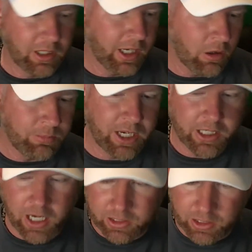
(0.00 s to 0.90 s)
like, oh my
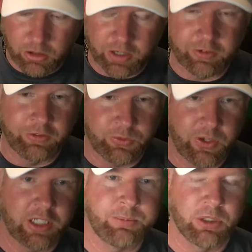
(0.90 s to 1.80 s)
God, they go onto these
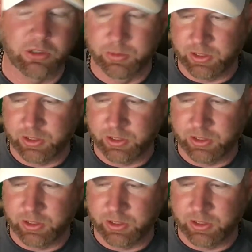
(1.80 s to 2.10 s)
Facebook groups